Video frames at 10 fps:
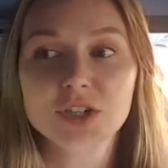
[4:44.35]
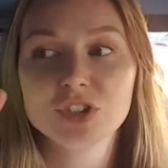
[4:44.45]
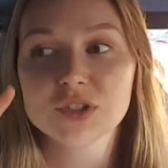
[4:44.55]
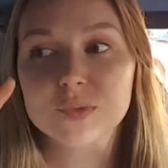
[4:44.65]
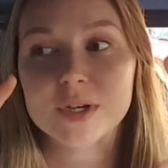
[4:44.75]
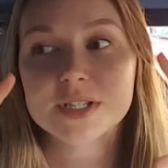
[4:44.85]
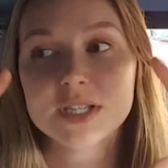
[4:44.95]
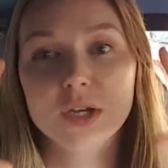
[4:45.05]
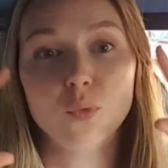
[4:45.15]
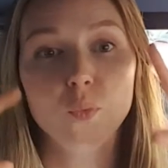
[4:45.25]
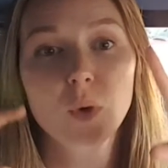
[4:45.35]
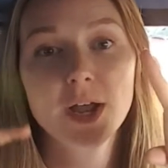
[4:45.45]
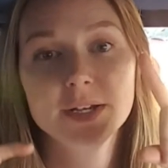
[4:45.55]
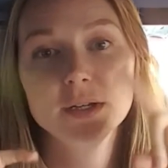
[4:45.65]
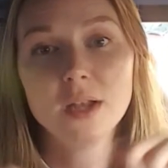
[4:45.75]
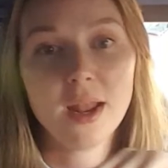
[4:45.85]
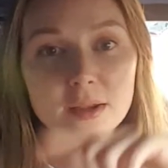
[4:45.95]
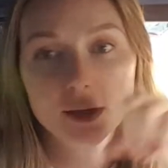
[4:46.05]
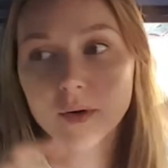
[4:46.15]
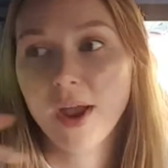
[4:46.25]
It just was in one,
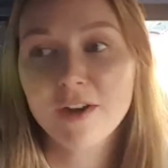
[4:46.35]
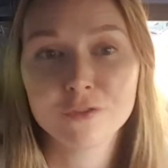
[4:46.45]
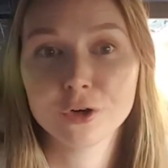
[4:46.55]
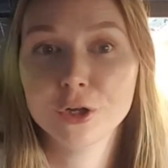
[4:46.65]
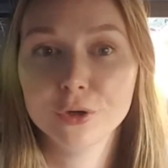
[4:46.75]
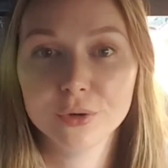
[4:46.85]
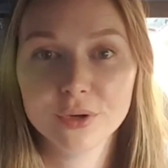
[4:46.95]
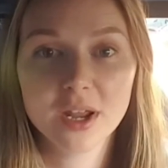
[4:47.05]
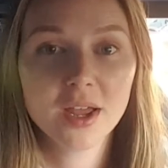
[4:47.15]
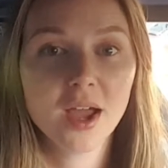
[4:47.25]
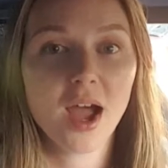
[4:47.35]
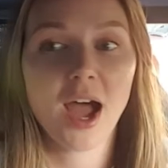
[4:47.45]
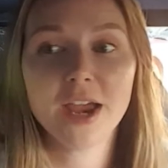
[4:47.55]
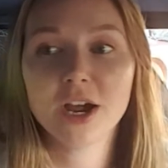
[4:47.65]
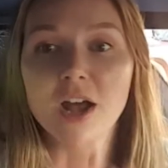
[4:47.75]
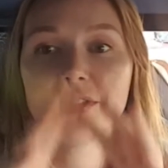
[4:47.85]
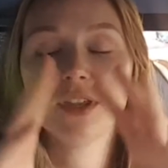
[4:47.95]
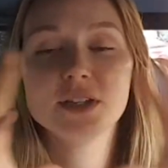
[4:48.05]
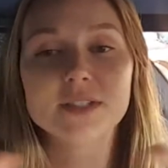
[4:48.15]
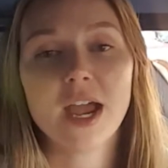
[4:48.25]
afternoon, I got
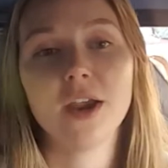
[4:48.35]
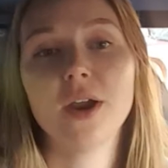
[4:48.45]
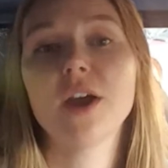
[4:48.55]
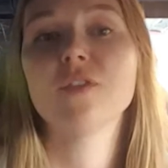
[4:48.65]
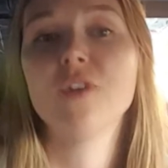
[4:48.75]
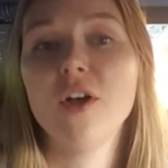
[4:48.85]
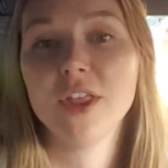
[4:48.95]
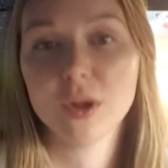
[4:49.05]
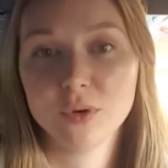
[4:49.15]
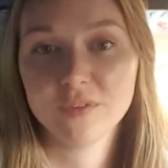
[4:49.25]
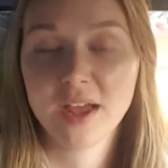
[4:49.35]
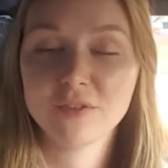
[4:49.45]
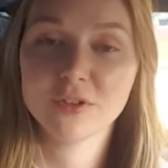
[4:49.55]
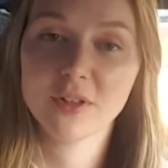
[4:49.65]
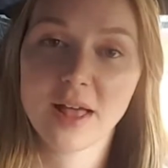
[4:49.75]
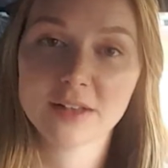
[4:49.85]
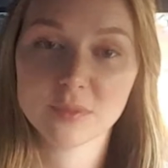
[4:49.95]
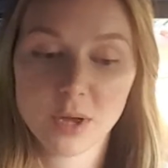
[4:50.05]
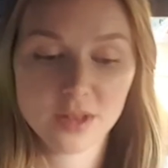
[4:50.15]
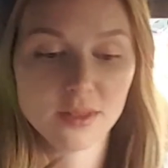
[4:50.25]
the entire hair fall that I would have had for the
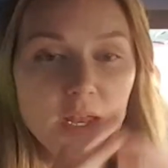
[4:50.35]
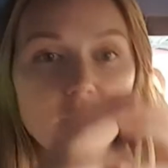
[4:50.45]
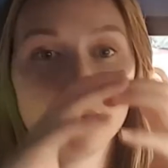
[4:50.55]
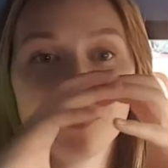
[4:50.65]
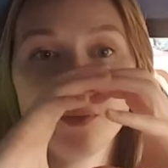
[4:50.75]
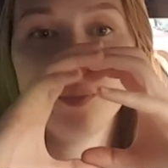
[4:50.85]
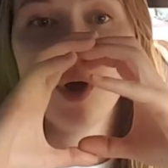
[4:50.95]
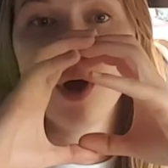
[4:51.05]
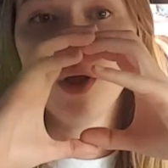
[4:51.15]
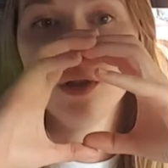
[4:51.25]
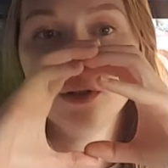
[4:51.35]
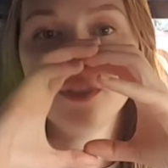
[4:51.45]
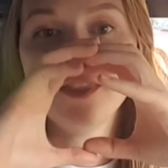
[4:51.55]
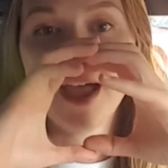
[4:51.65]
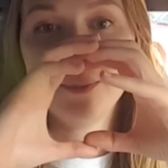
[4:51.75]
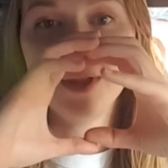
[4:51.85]
last month. And it was a ball that